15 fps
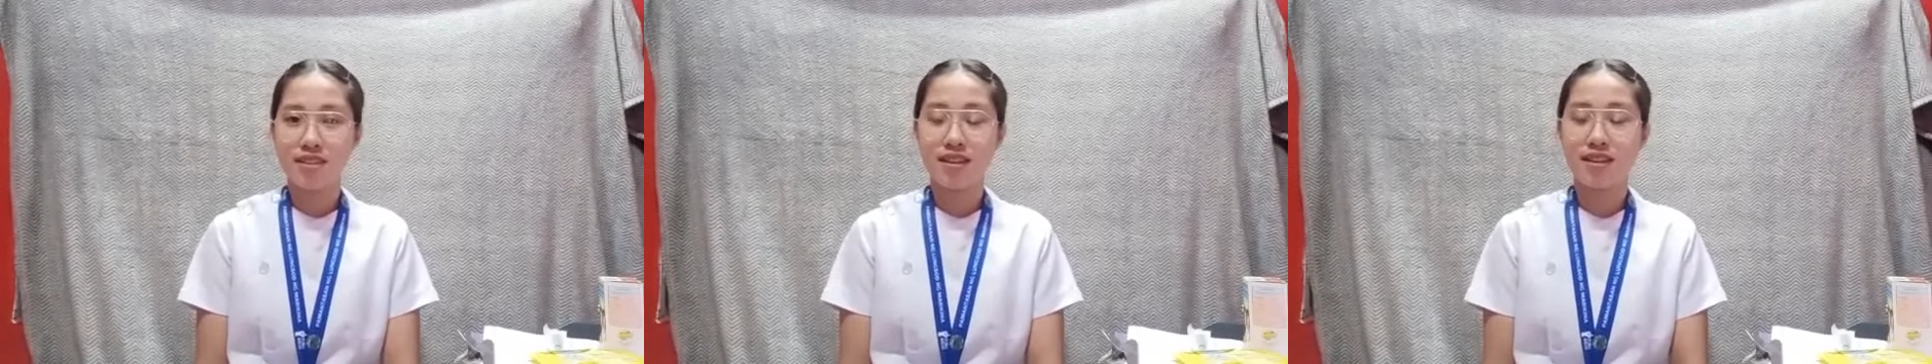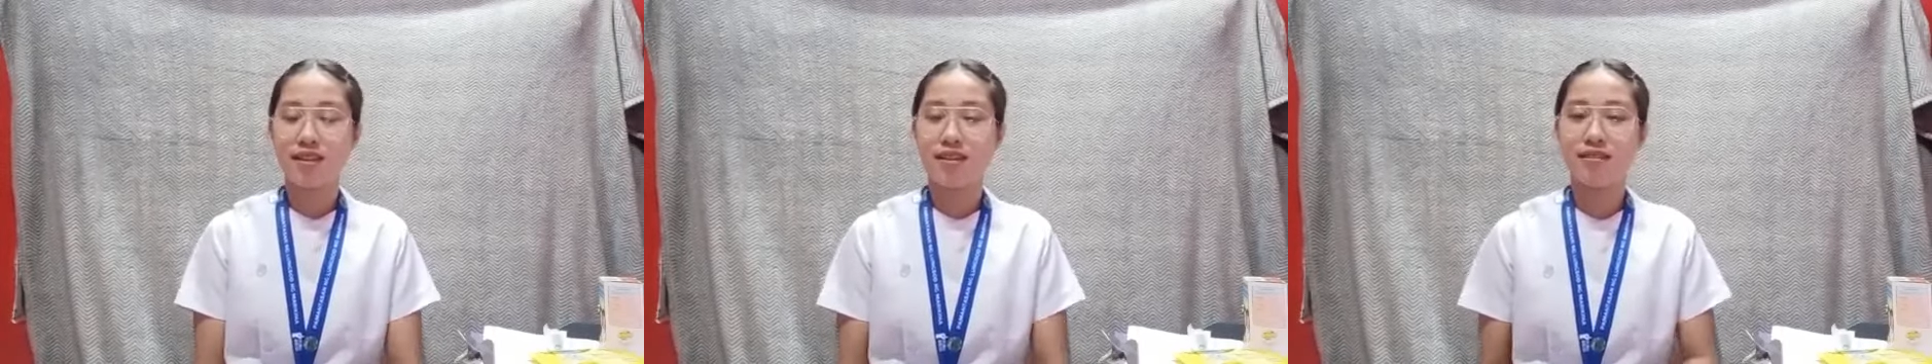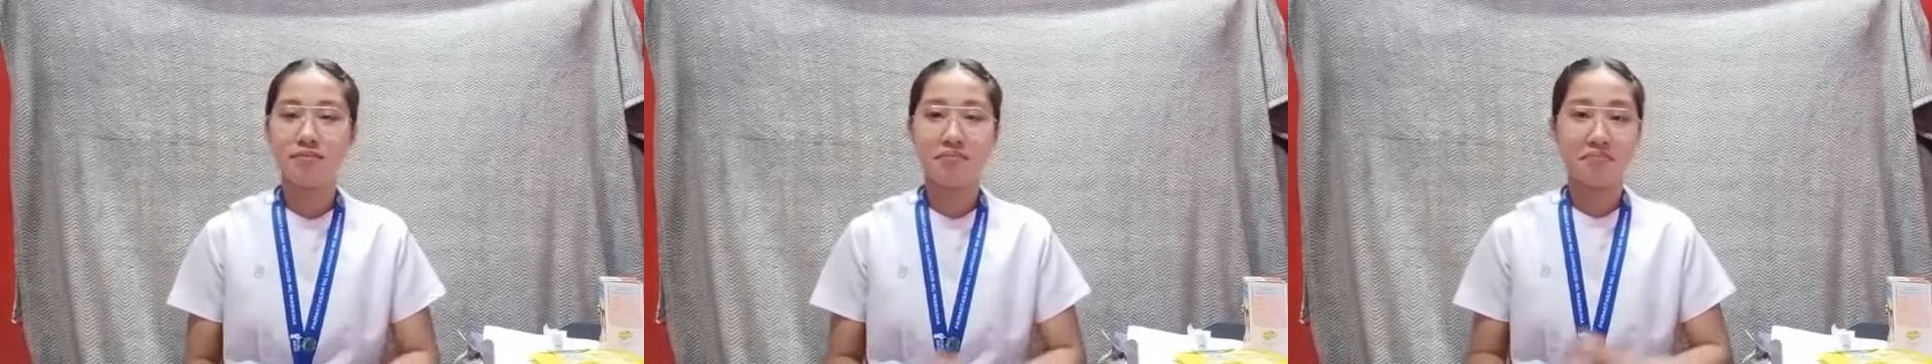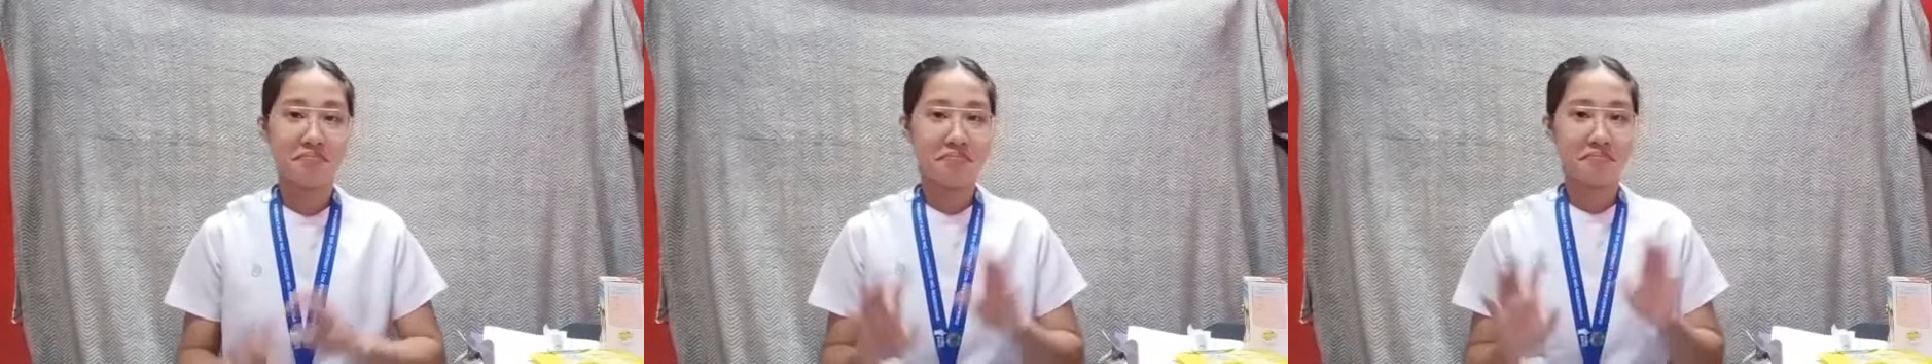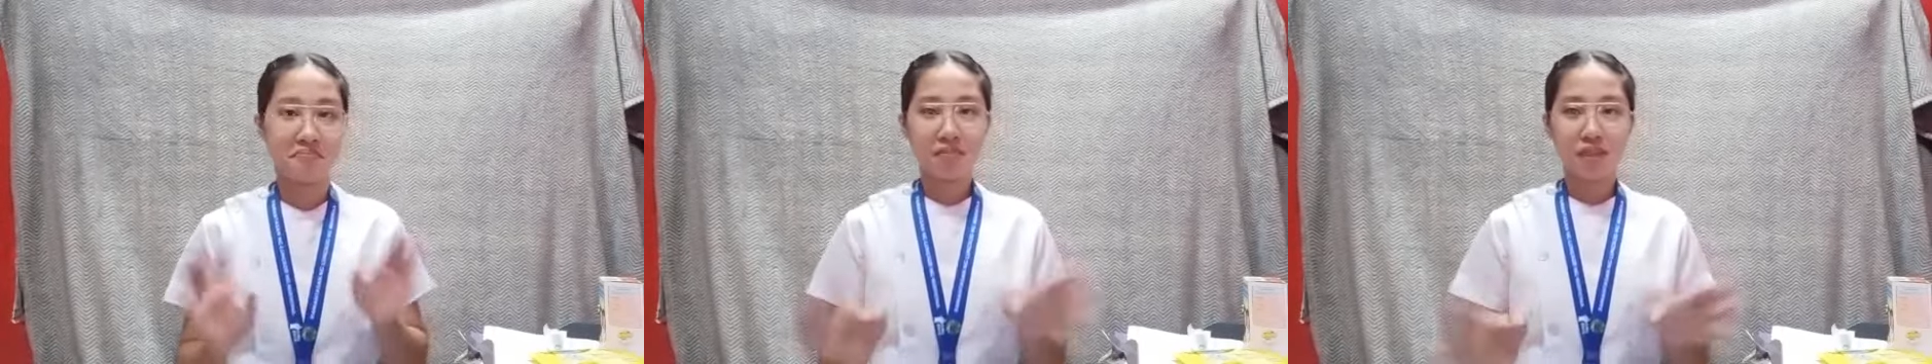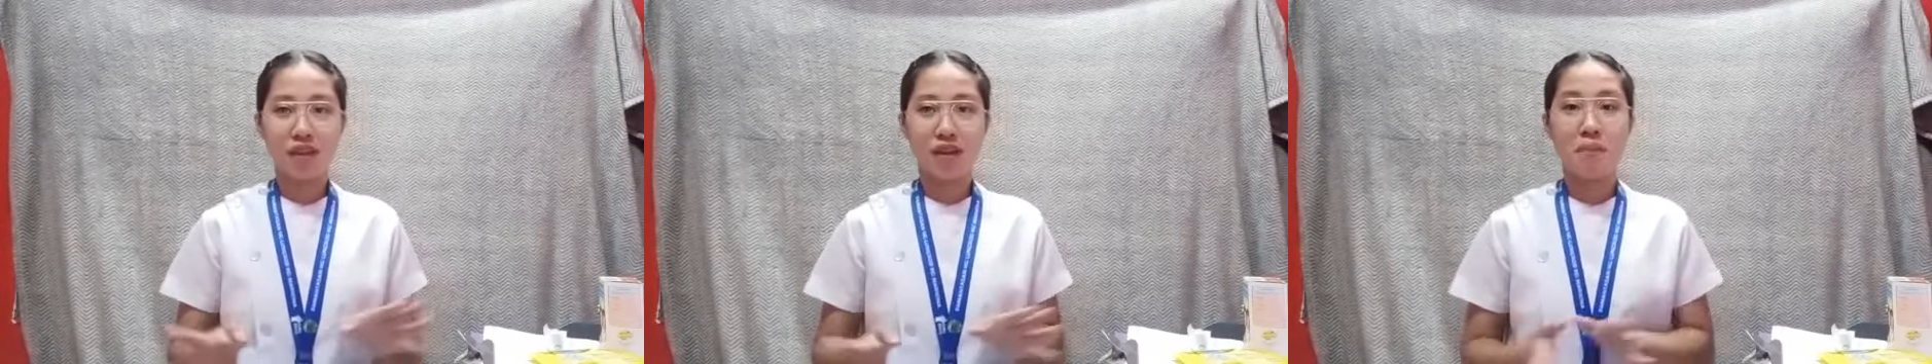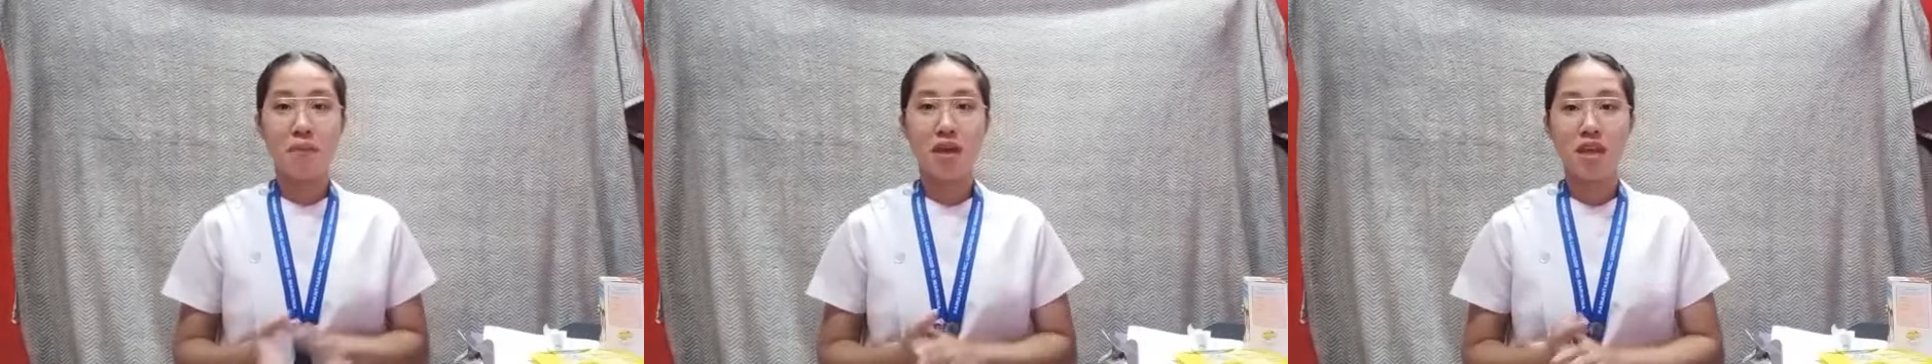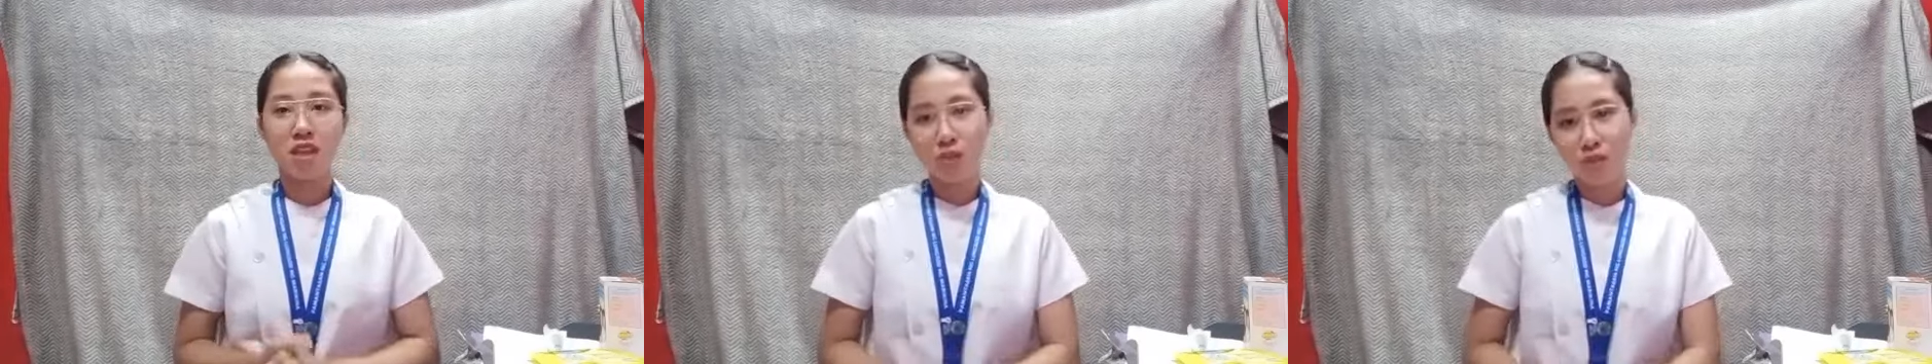and
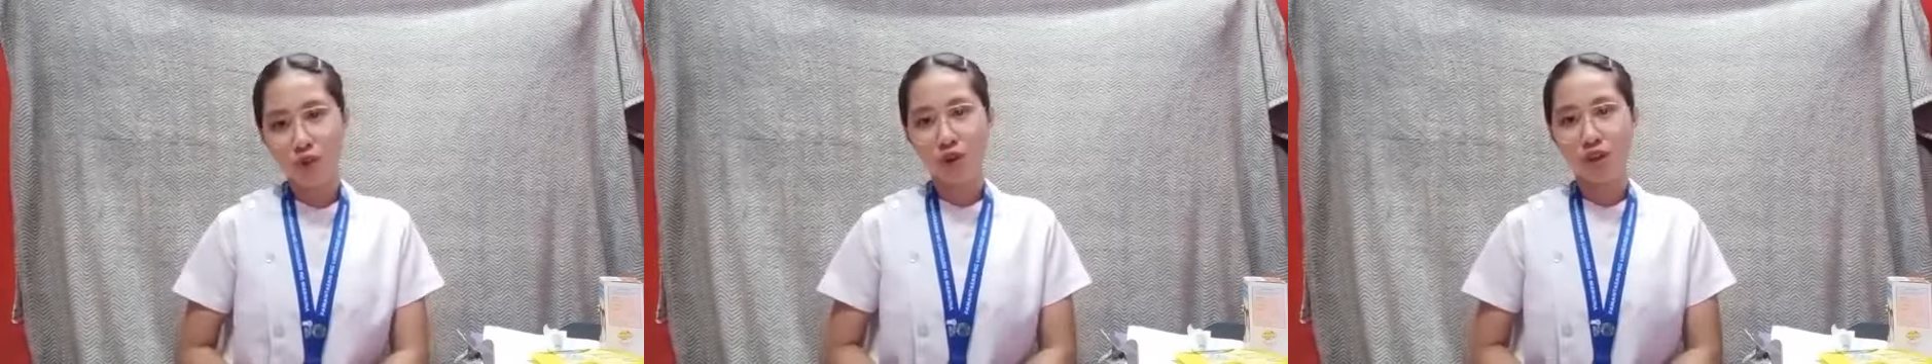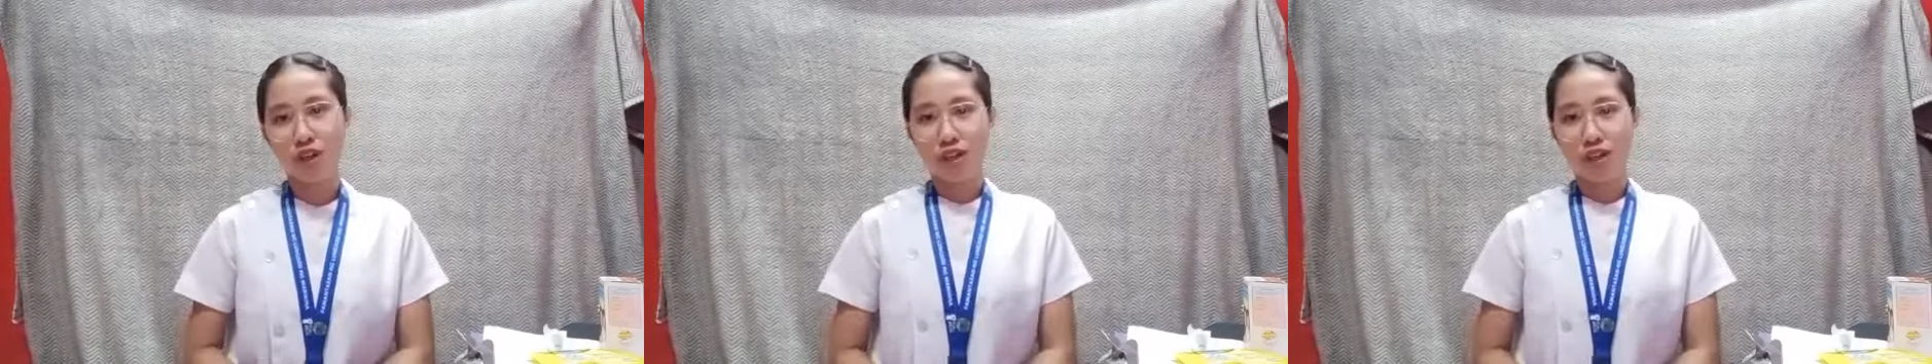many more.